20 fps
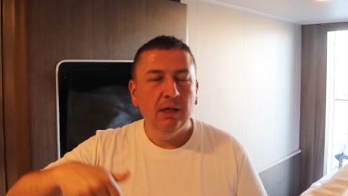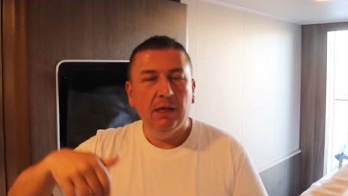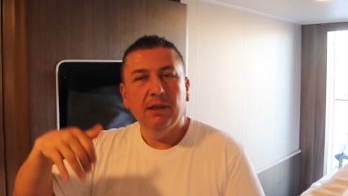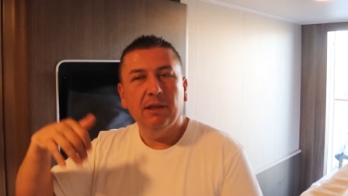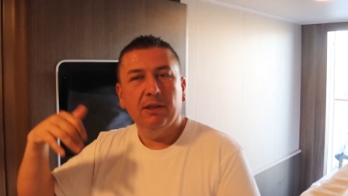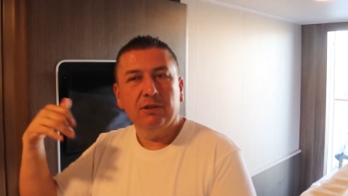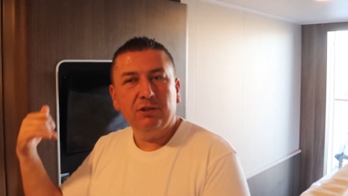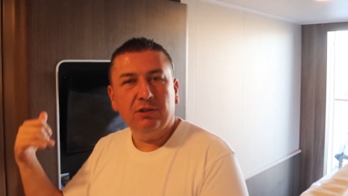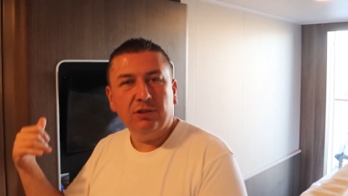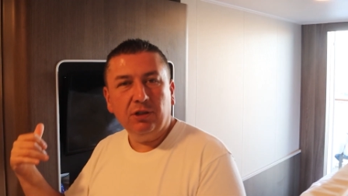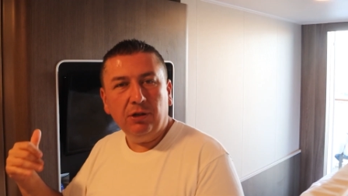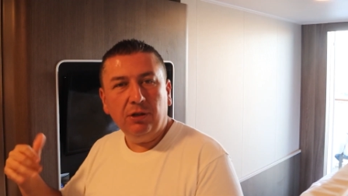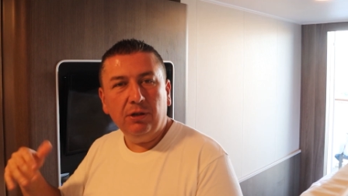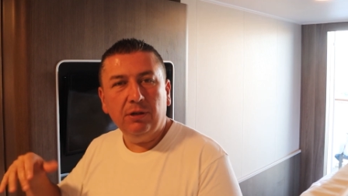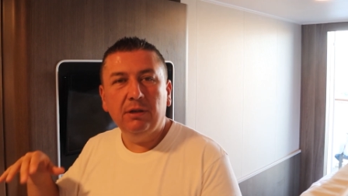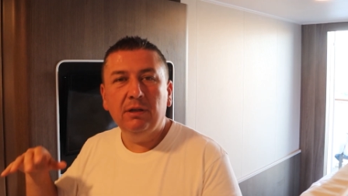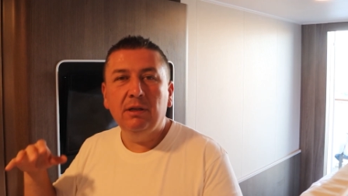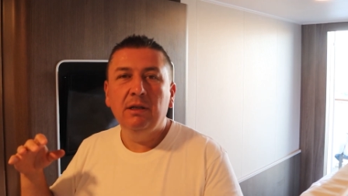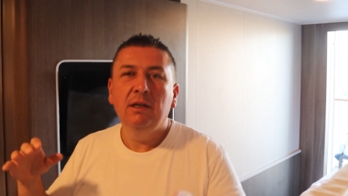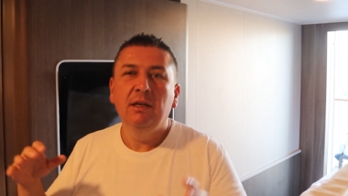and the
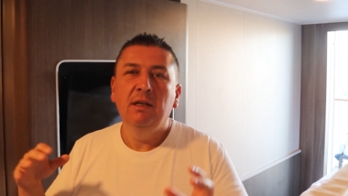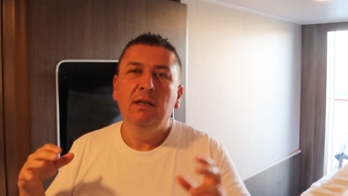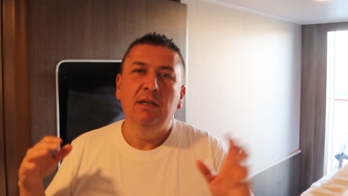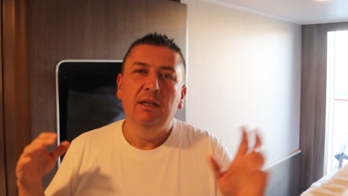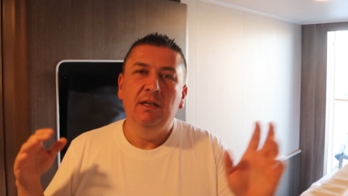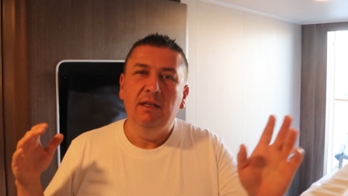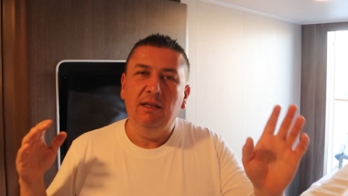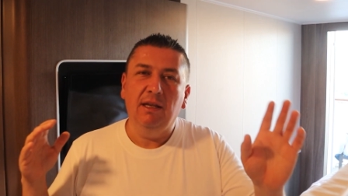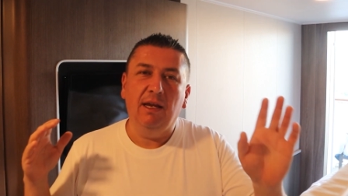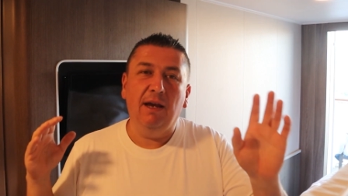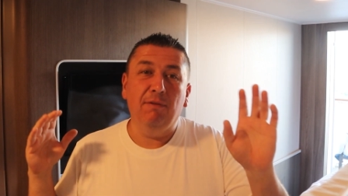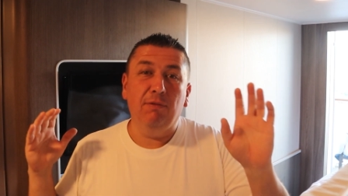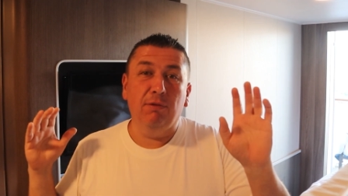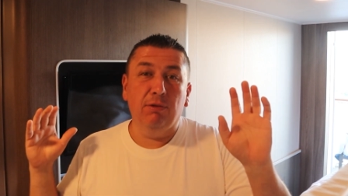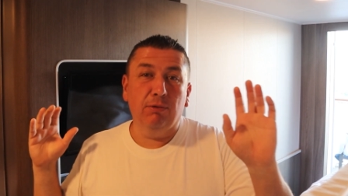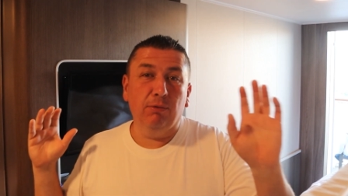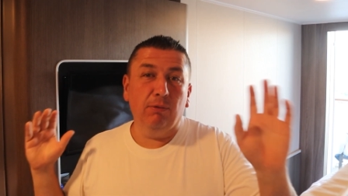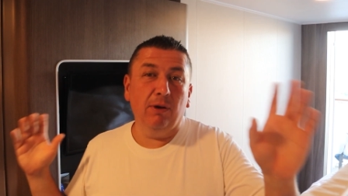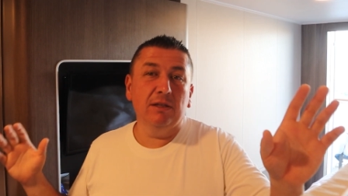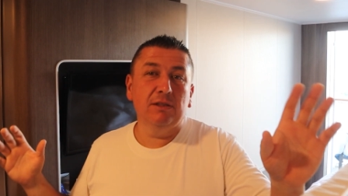stern. They have
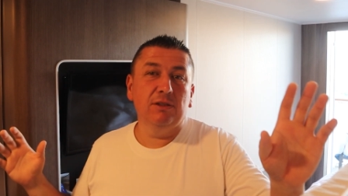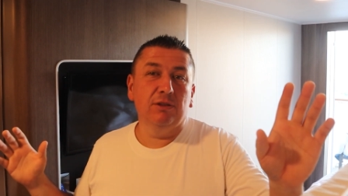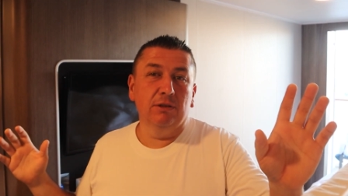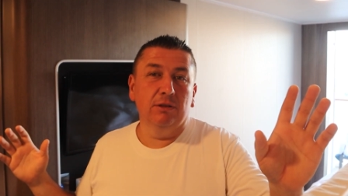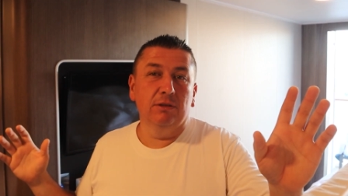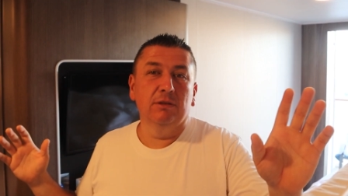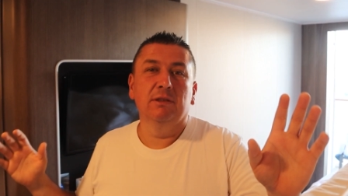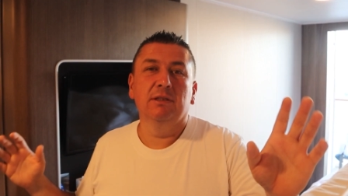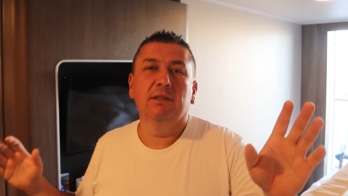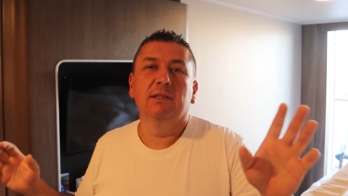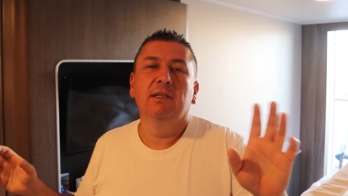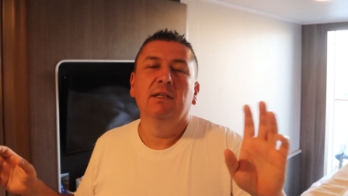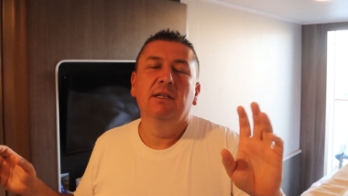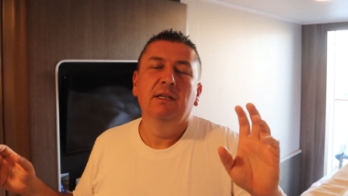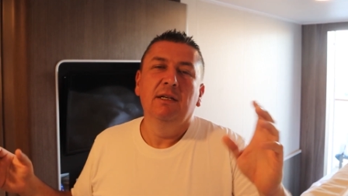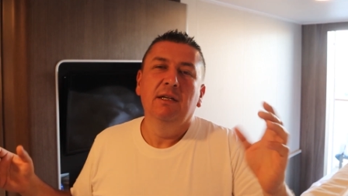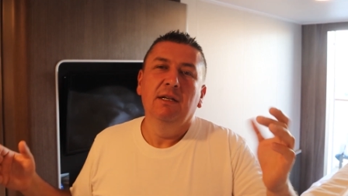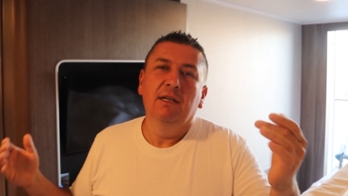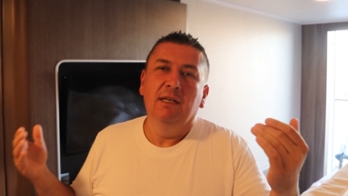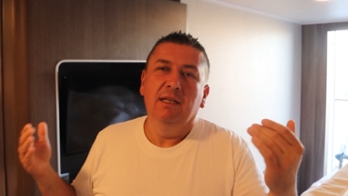thrusters
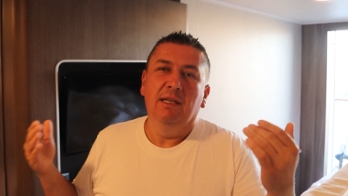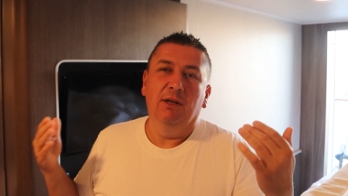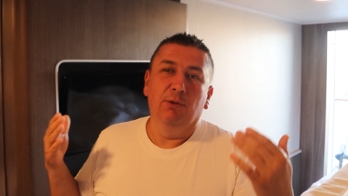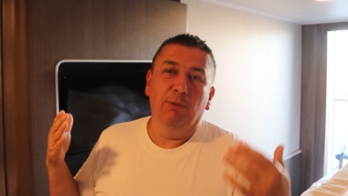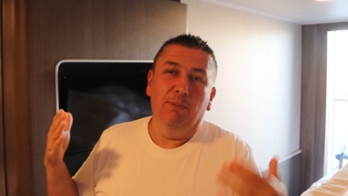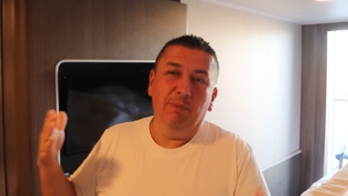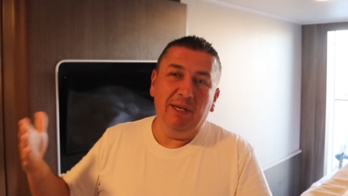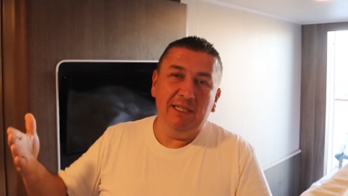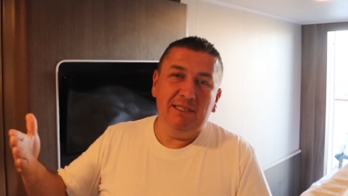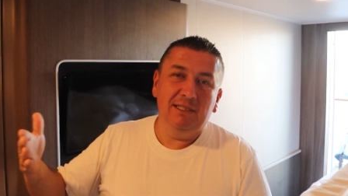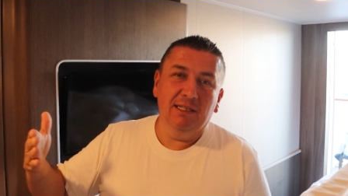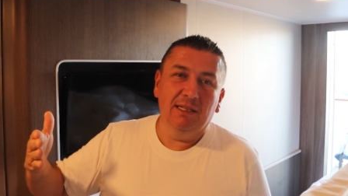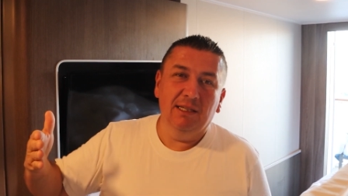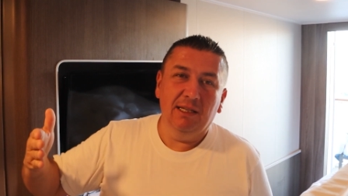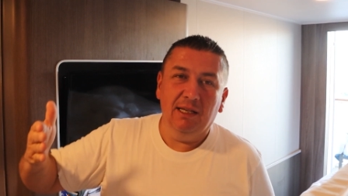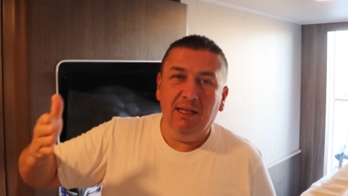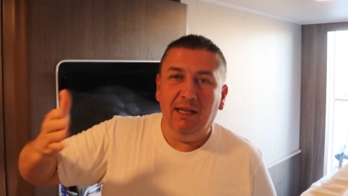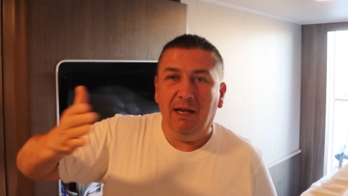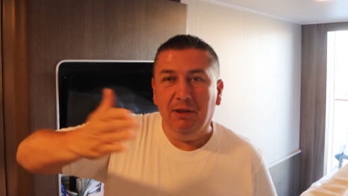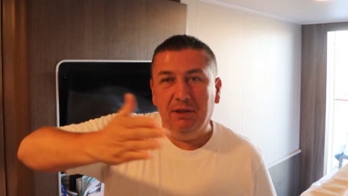that will basically
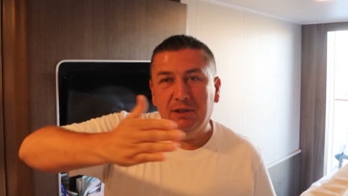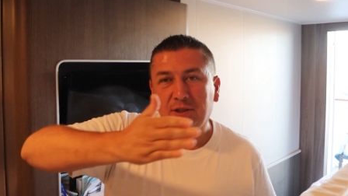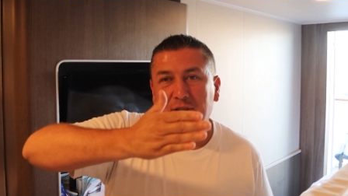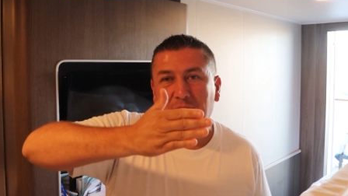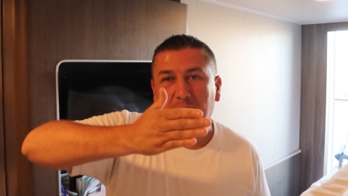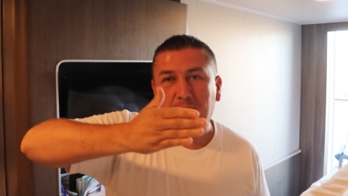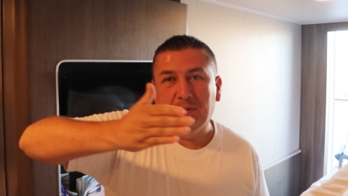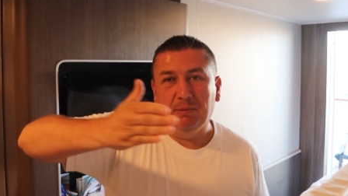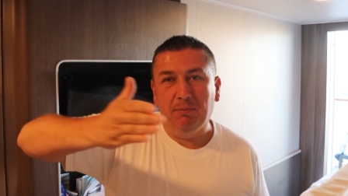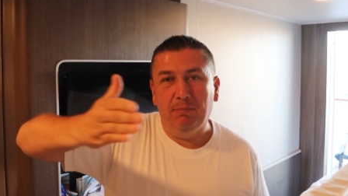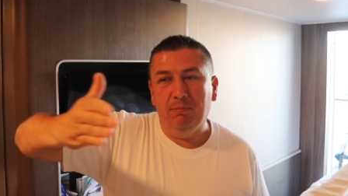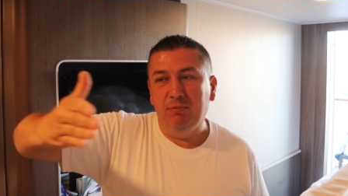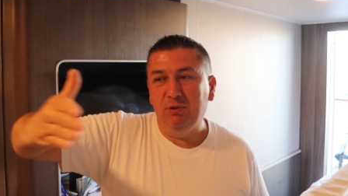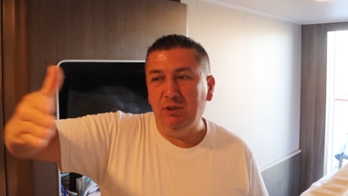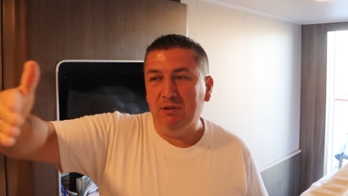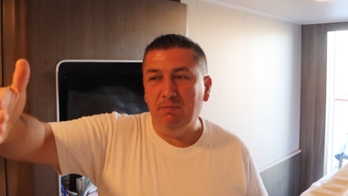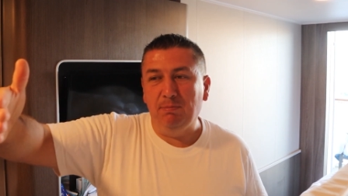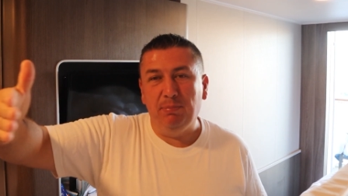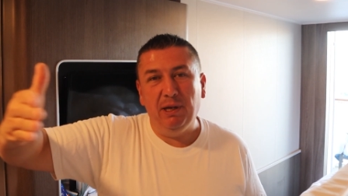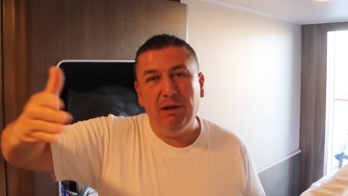allow the ship to
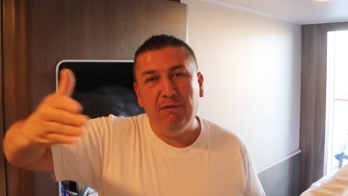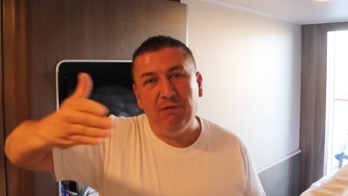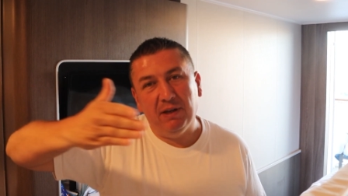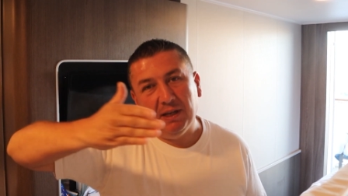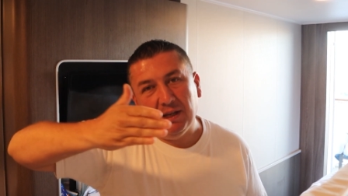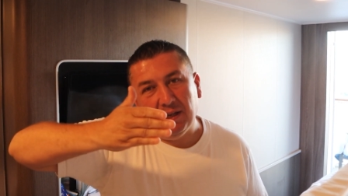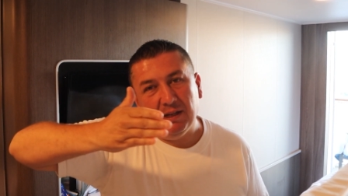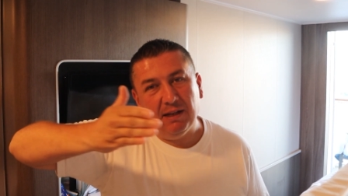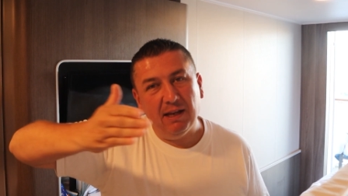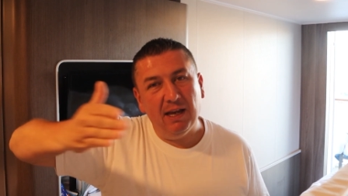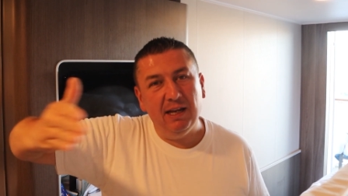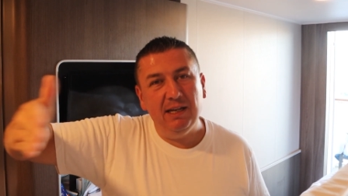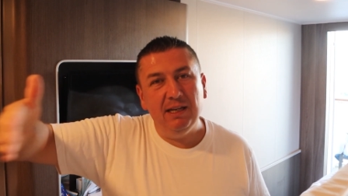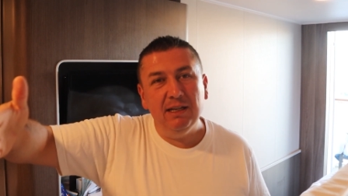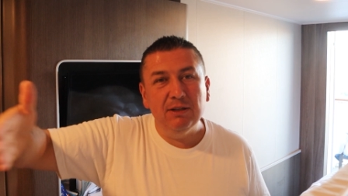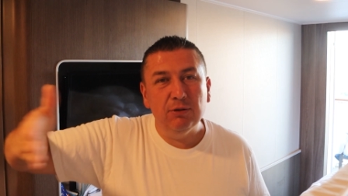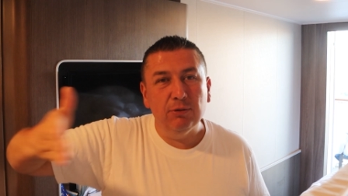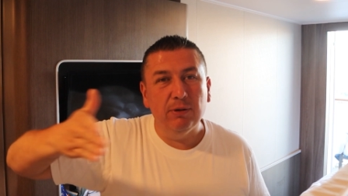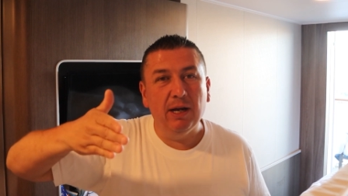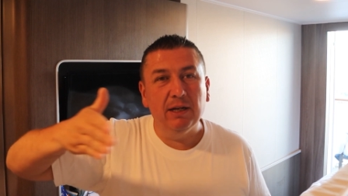just pivot in any
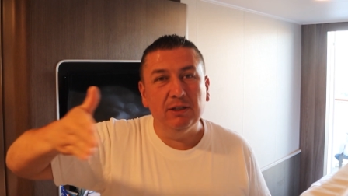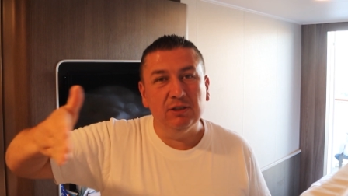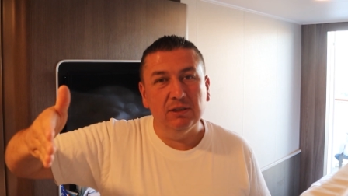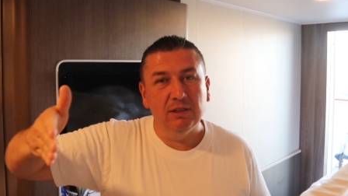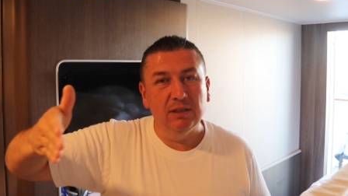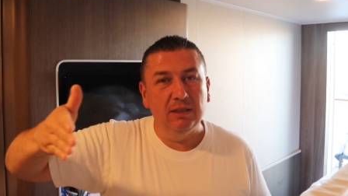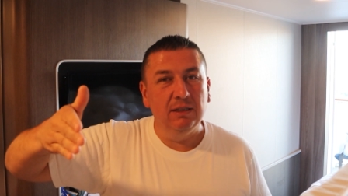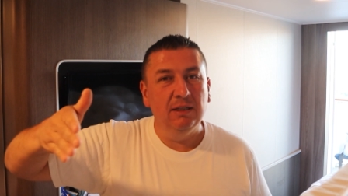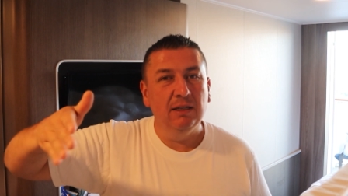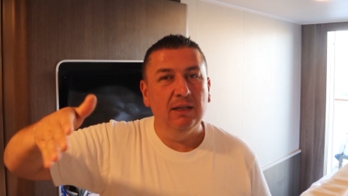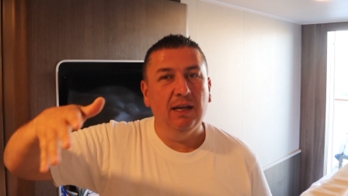direction.